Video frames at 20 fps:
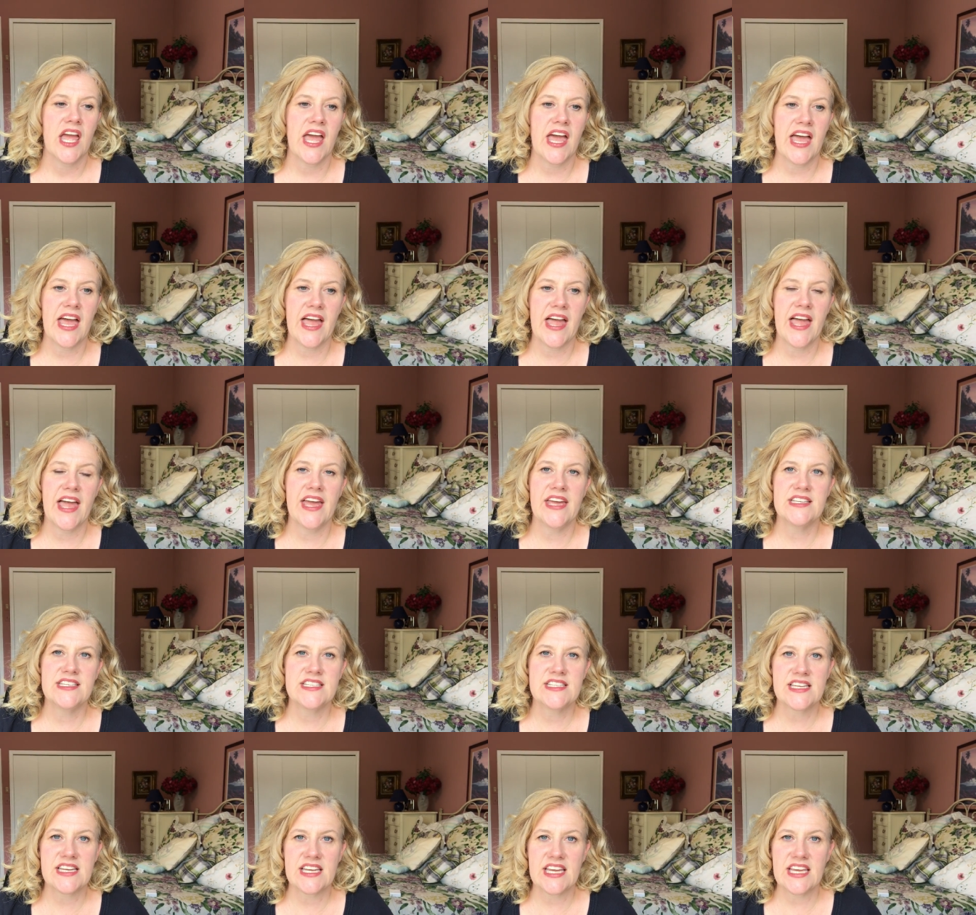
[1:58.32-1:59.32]

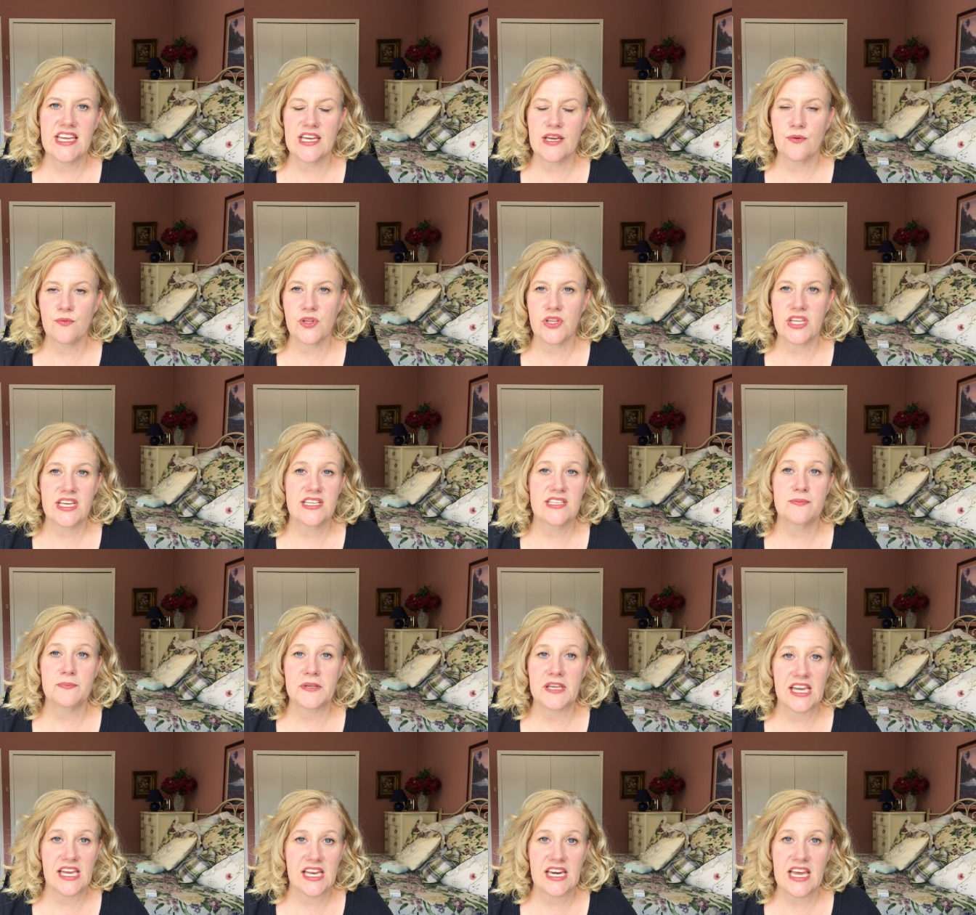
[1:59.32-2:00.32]
and it will
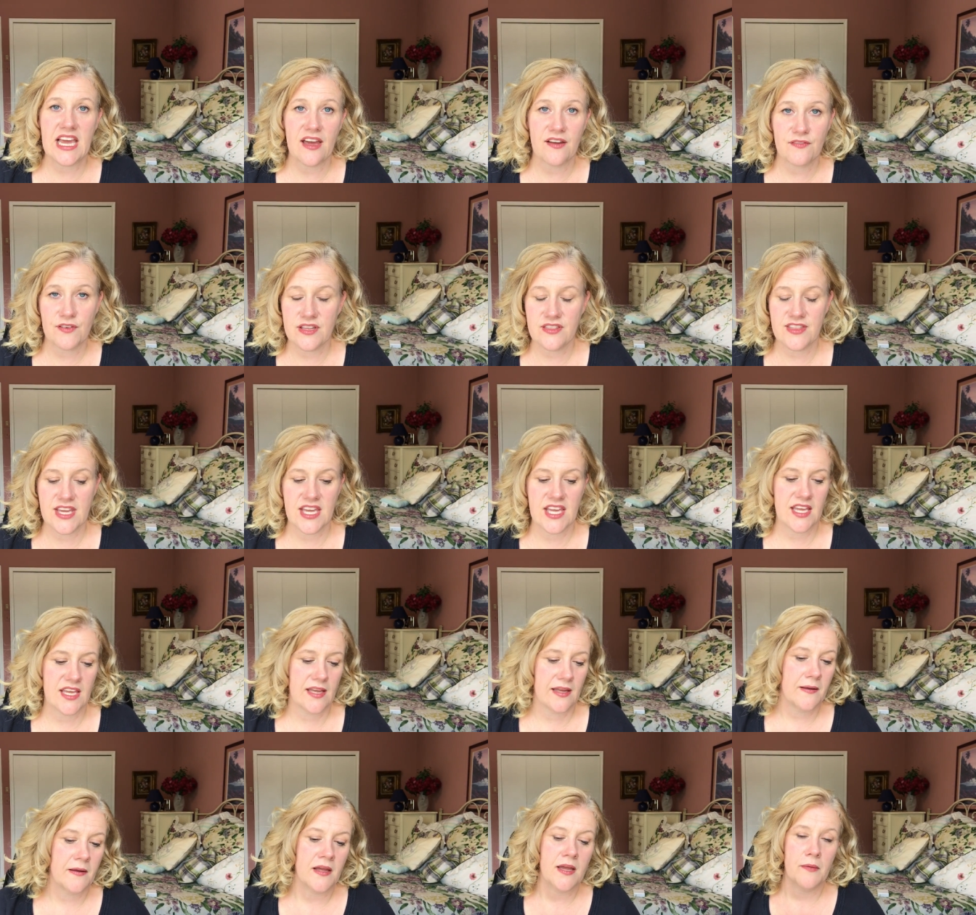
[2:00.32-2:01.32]
explain
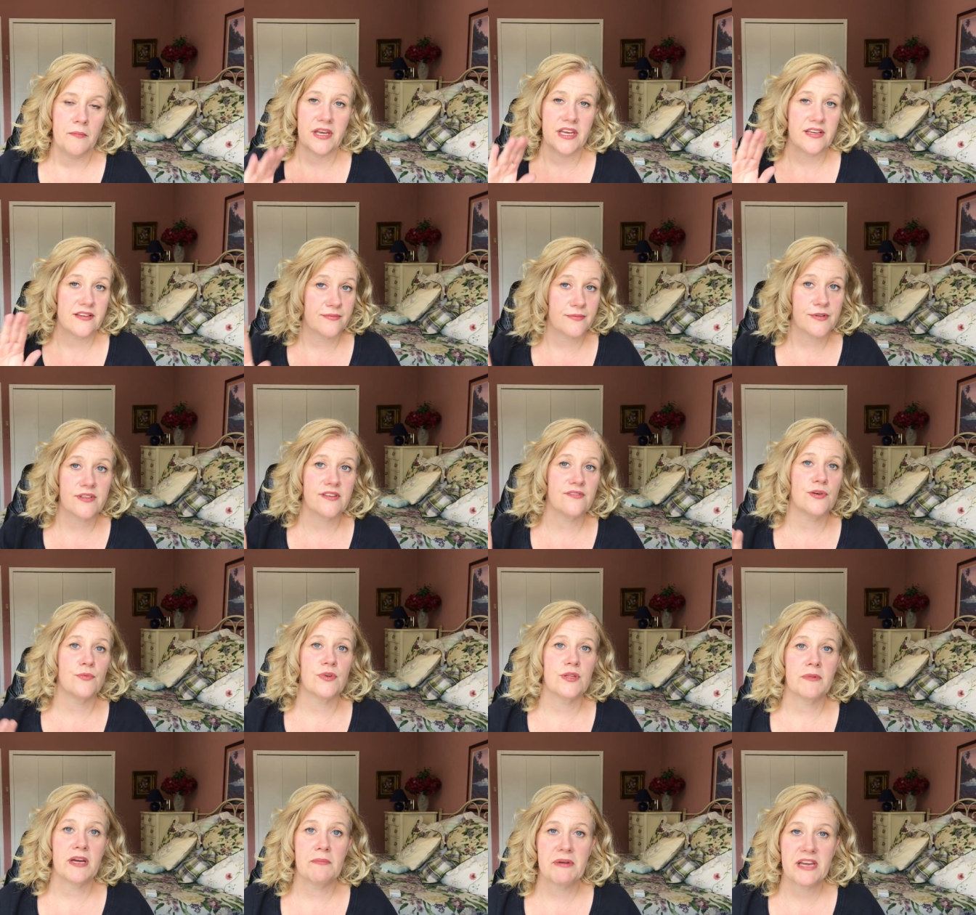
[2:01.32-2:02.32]
everything, because we're living with my